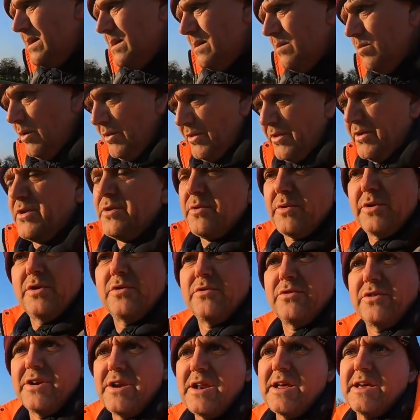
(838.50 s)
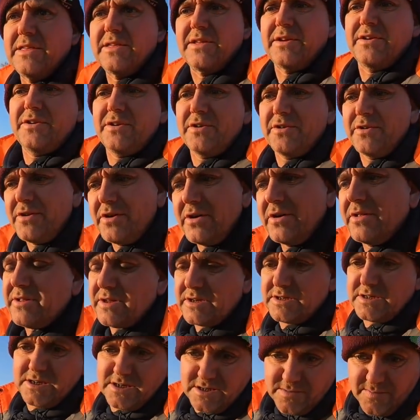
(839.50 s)
What they're doing underneath, I don't know.
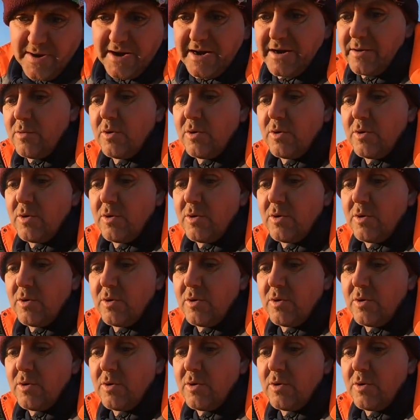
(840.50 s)
There's as many